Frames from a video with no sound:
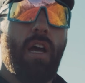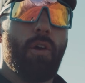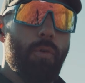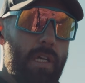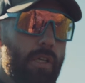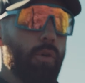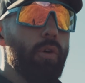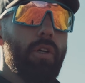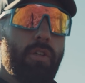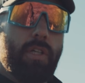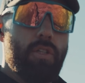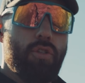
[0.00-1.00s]

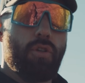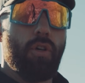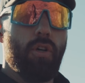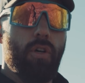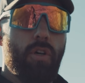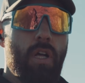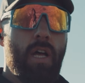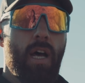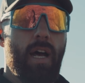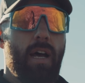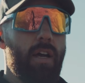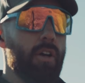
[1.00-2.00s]
recoil control,
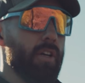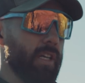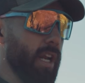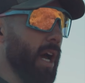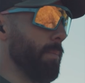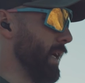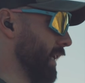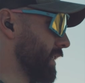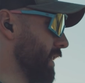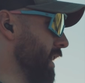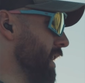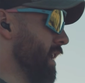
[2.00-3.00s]

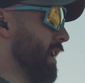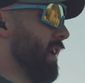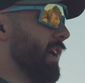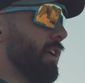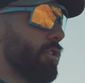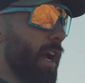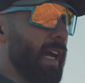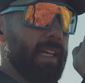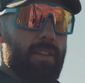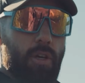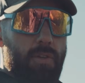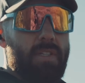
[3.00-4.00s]
ergonomics,
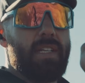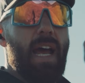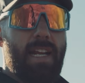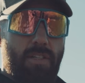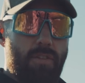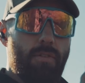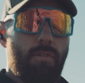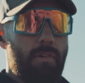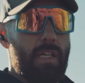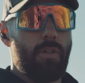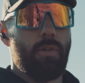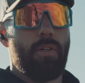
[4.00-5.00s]
tracking those sights through
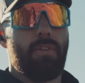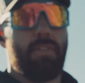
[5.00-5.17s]
recoil,